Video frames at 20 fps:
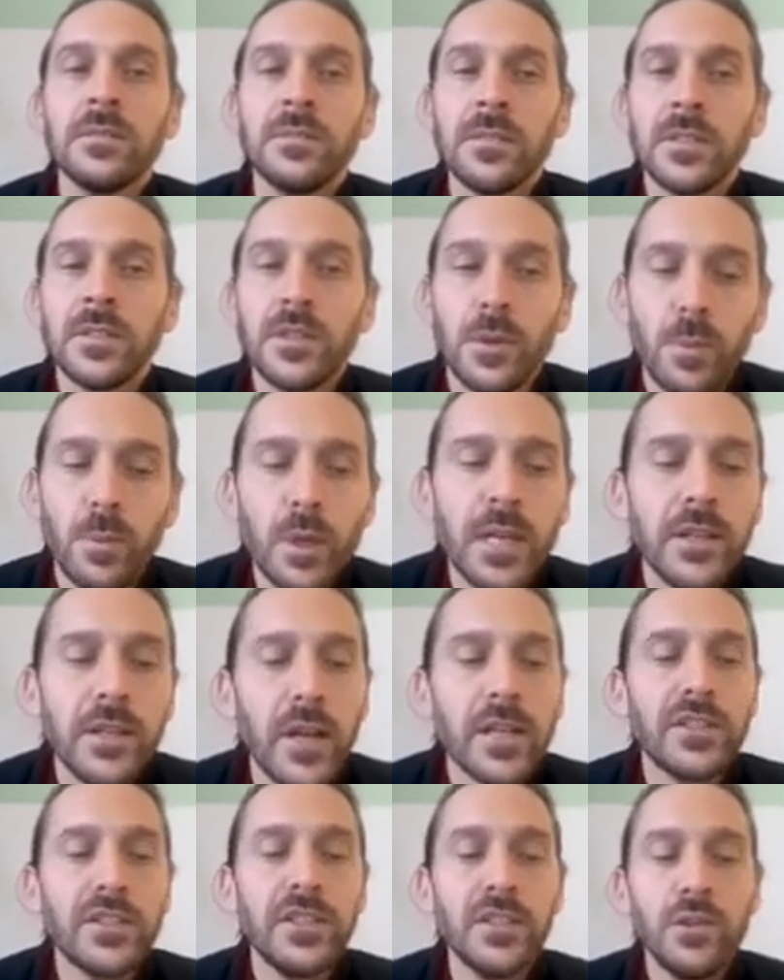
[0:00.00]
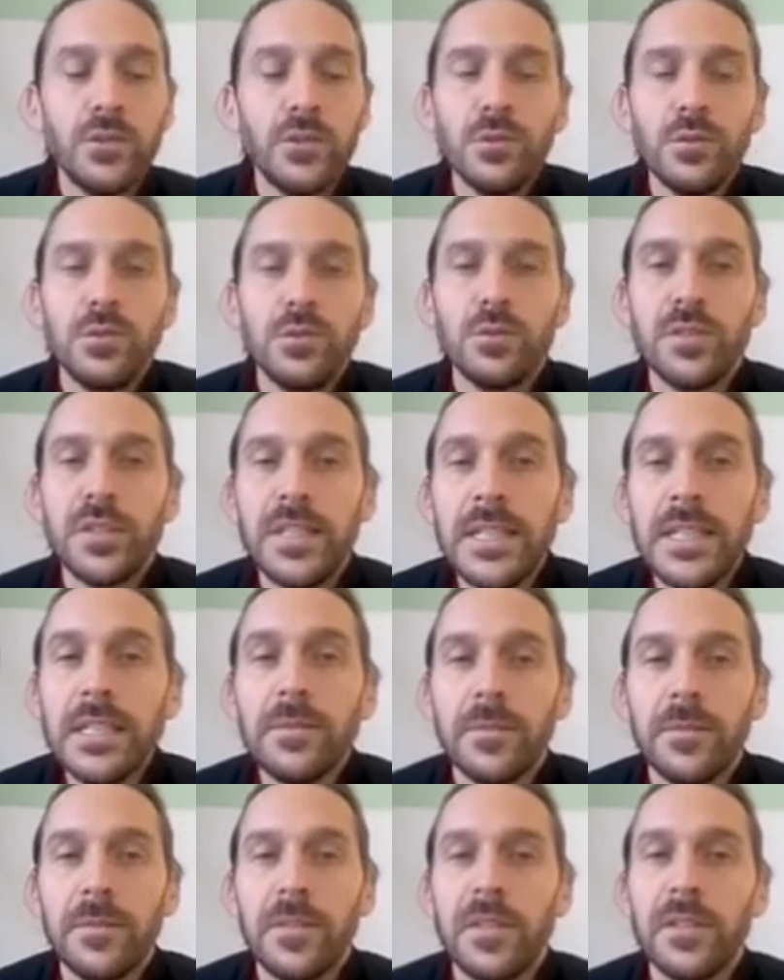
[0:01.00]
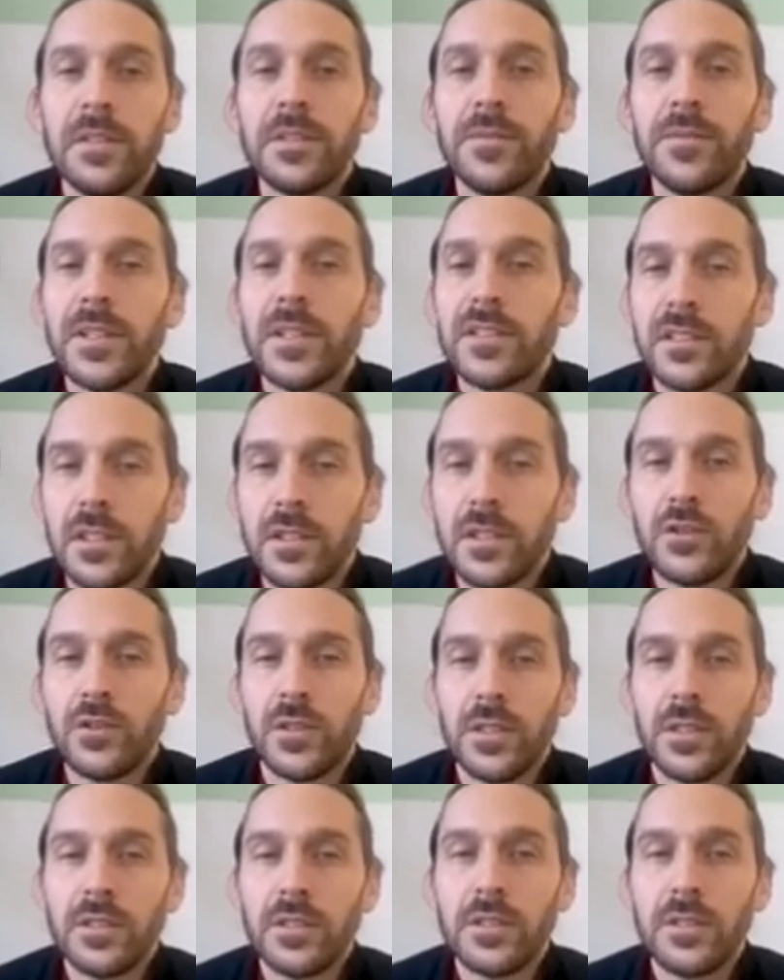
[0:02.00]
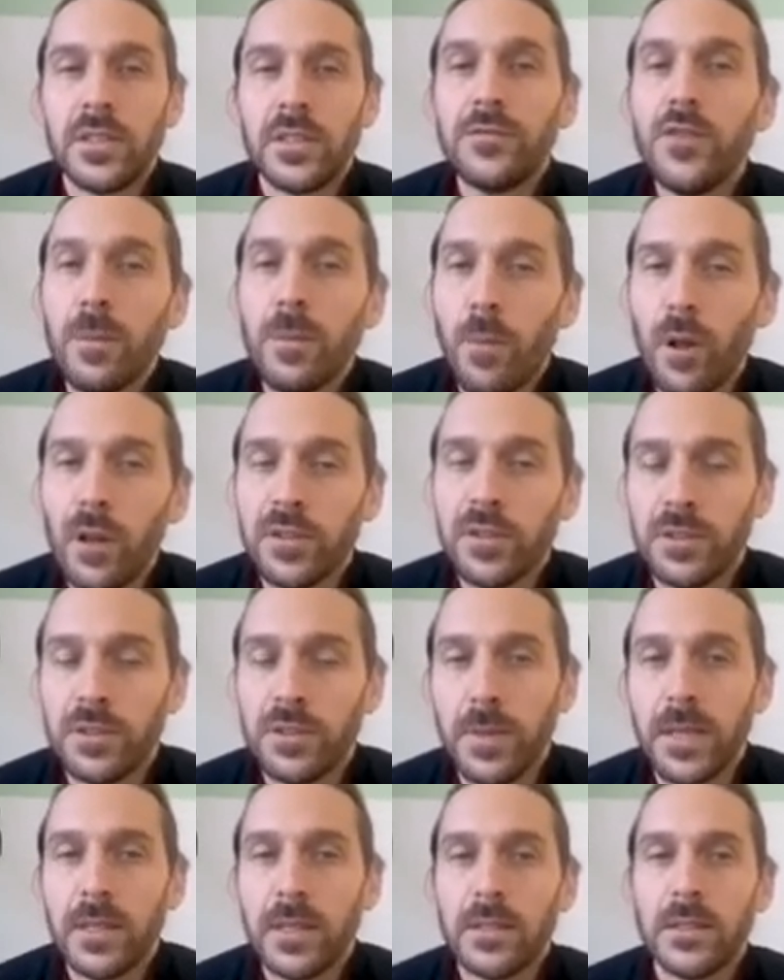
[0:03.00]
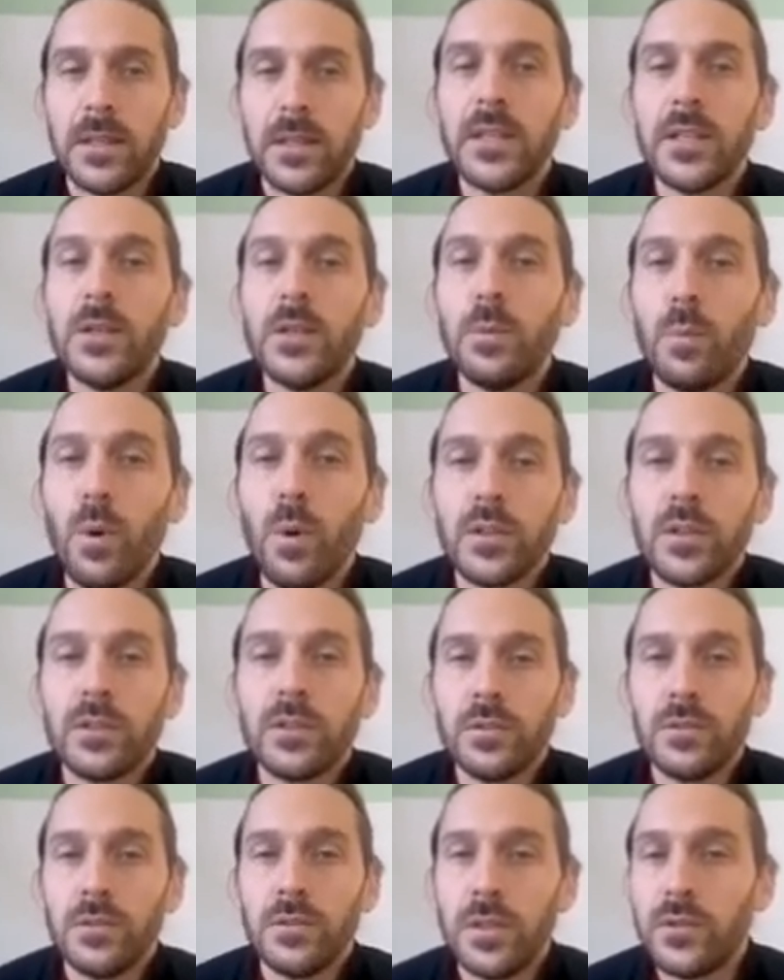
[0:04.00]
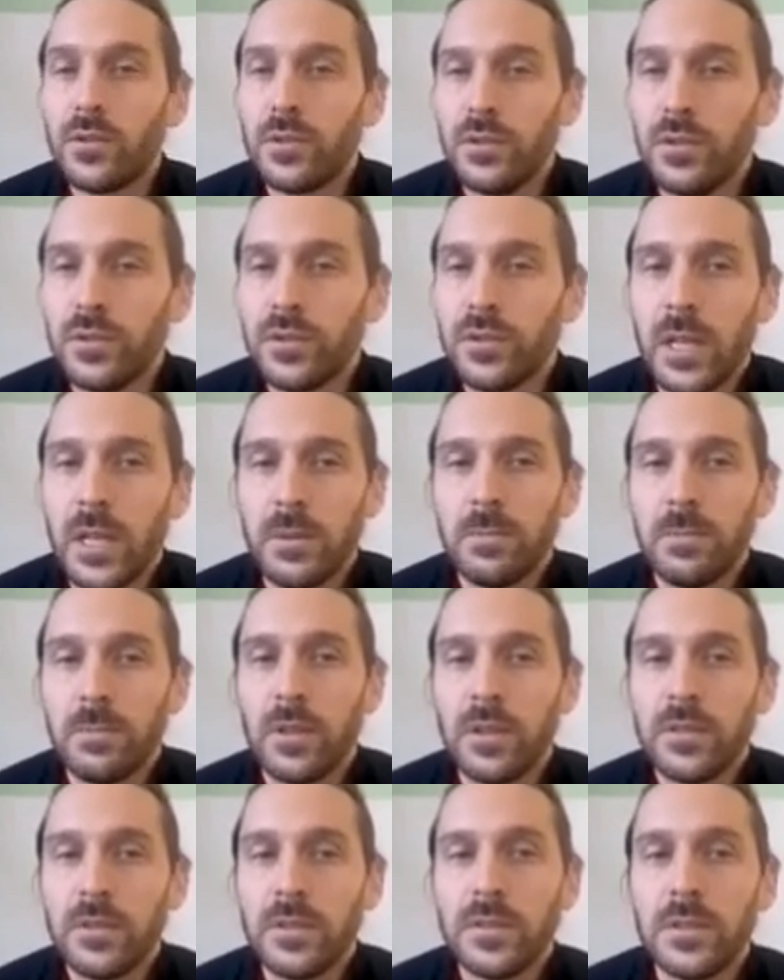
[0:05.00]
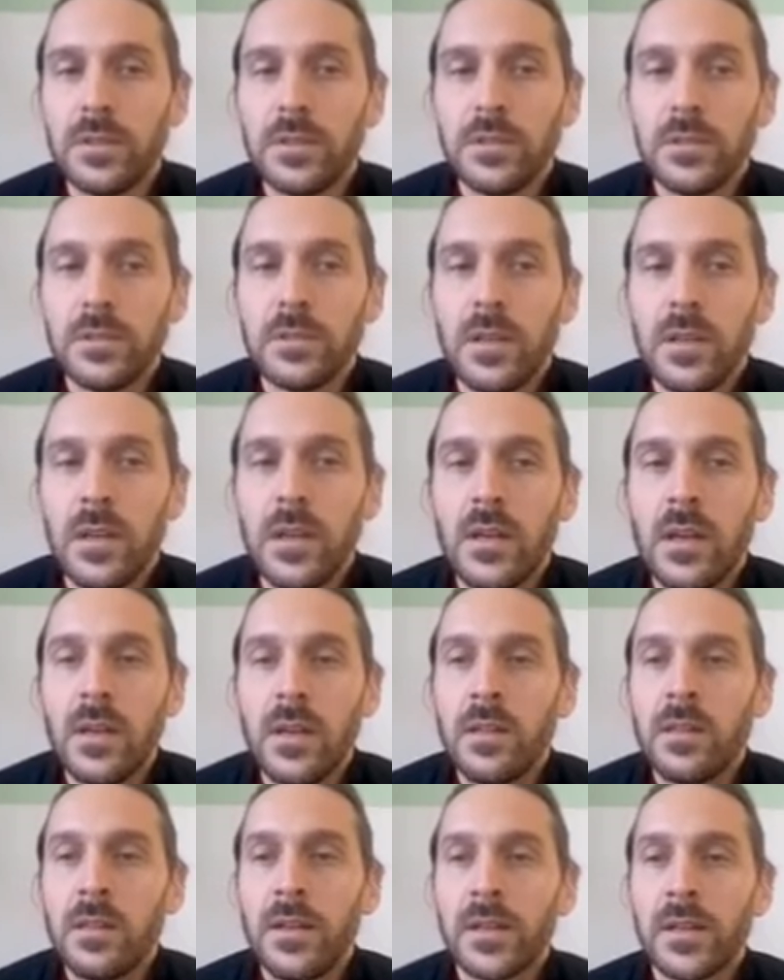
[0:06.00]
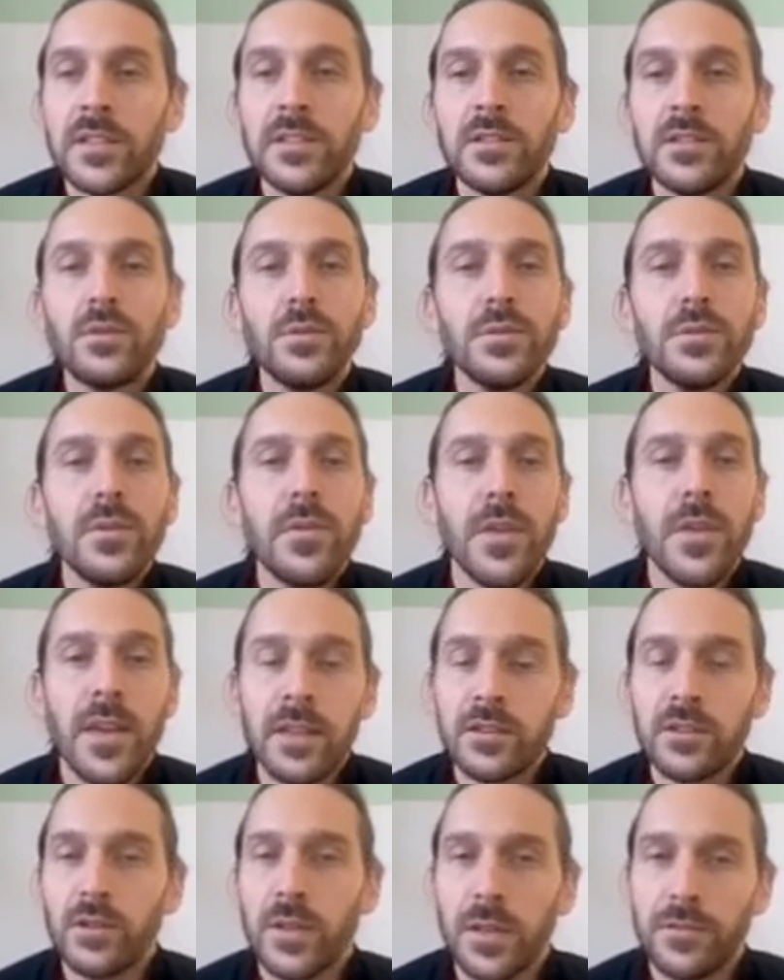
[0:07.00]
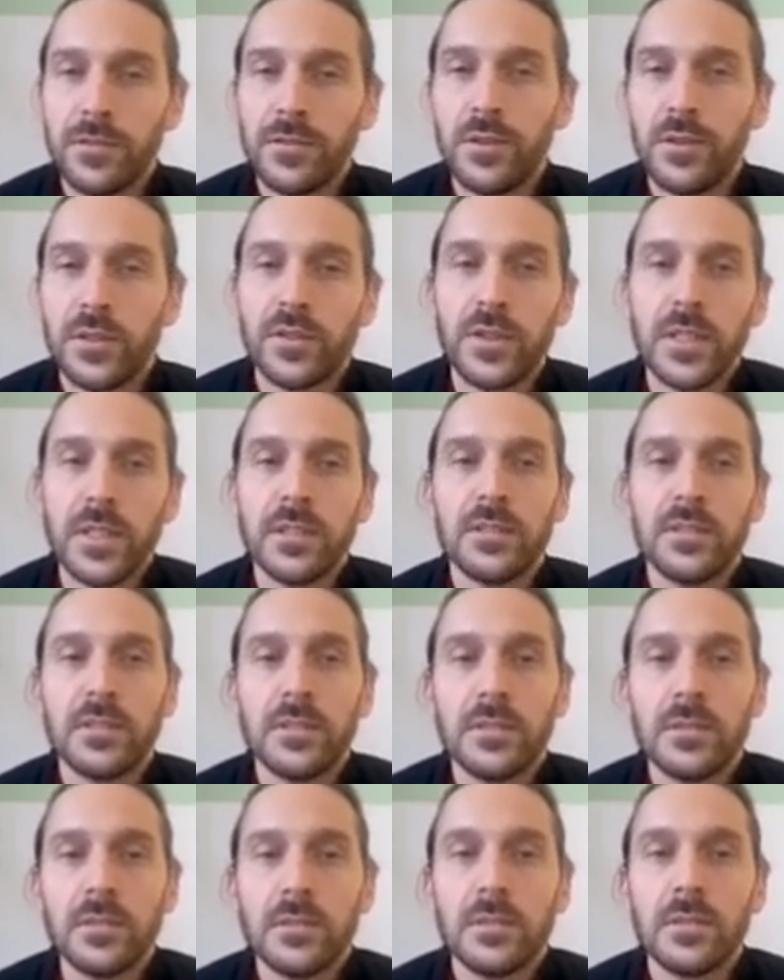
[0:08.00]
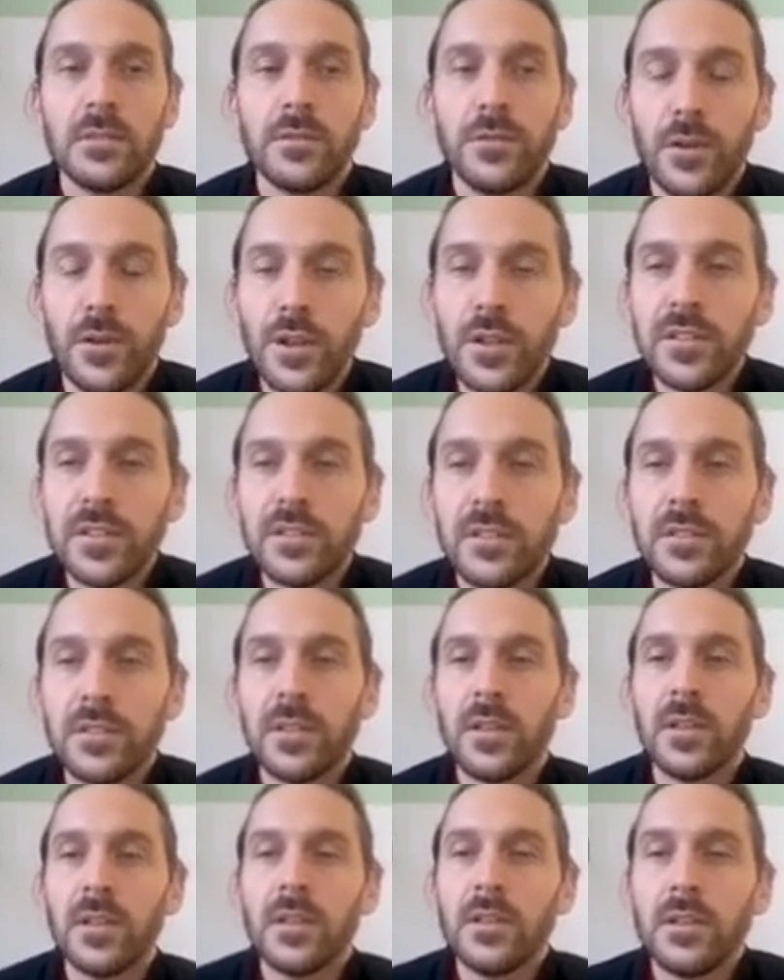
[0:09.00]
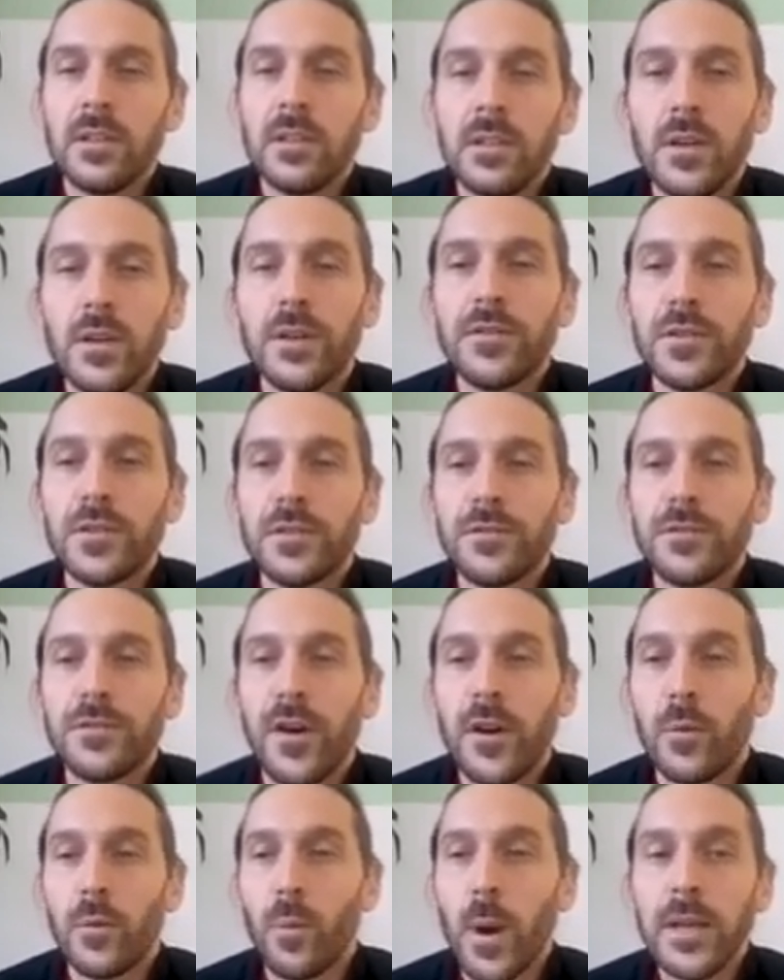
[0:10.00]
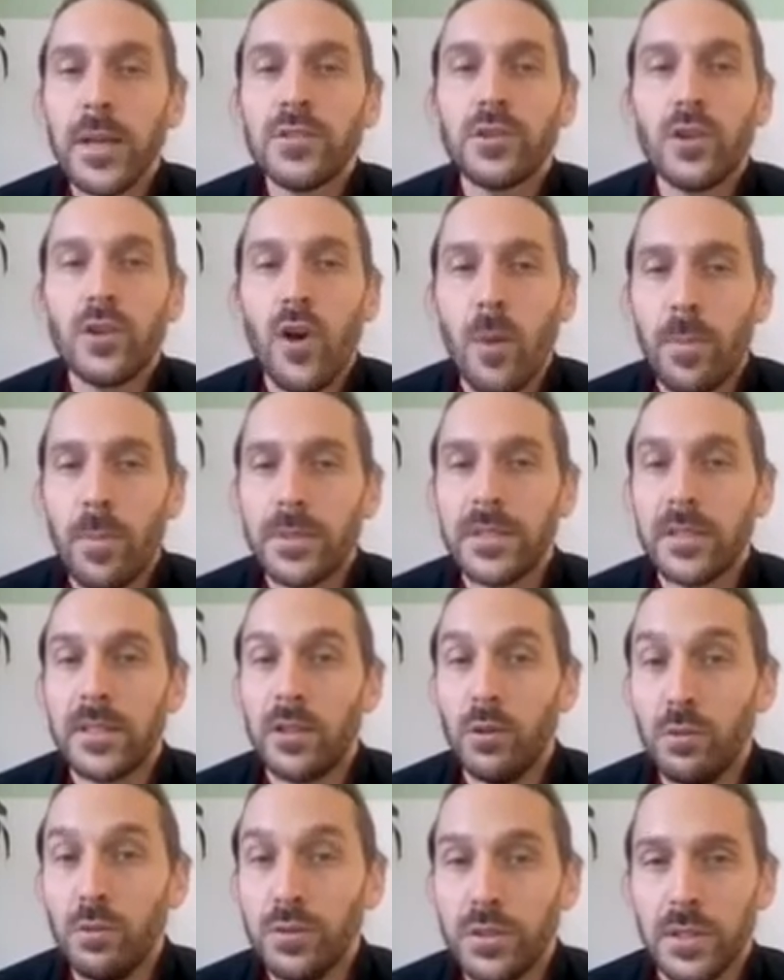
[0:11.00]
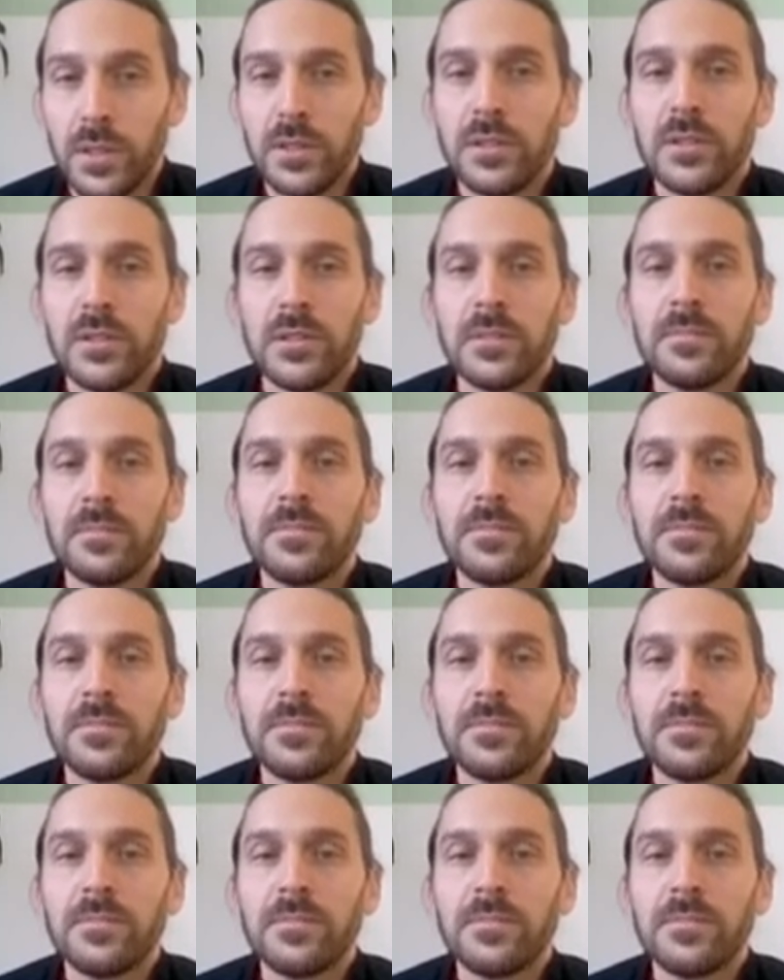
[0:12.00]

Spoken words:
So what can you actually do to deal with these vested interests? If you're a policymaker and you want to introduce climate policies, there are actually two things you have to address. First, you have to find ways to compensate losers.